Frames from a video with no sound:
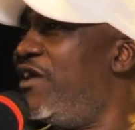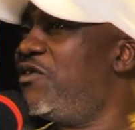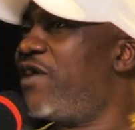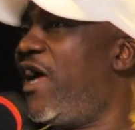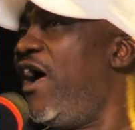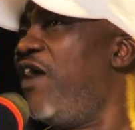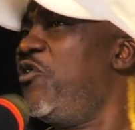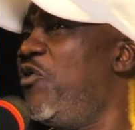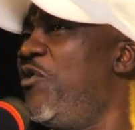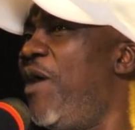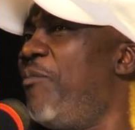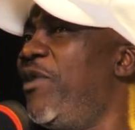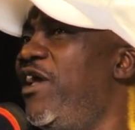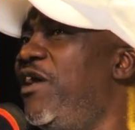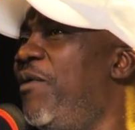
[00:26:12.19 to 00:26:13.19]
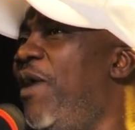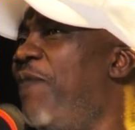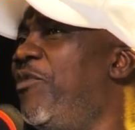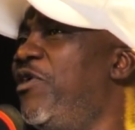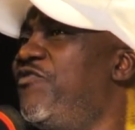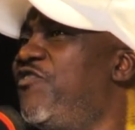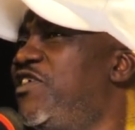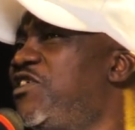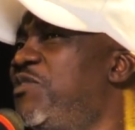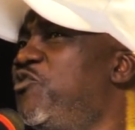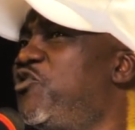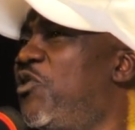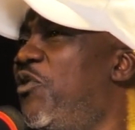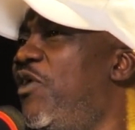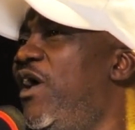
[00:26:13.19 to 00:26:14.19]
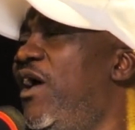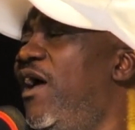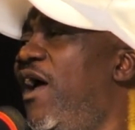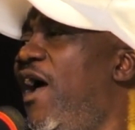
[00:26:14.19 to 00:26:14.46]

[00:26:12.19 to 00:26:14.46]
You say, no, we are playing our Boniface Simto.